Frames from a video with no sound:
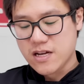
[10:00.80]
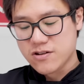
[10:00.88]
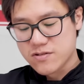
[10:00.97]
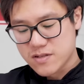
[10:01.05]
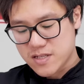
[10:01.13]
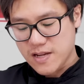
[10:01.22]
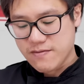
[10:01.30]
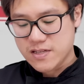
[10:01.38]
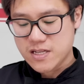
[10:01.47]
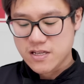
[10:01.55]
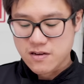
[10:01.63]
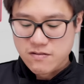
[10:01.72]

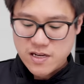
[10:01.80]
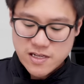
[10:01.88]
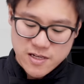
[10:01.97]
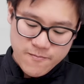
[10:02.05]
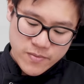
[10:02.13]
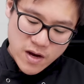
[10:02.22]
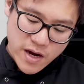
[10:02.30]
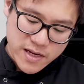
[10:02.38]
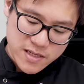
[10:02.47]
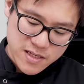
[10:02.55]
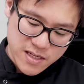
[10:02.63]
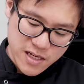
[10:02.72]
170 degrees. I
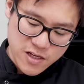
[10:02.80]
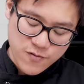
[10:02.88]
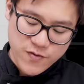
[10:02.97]
can see it's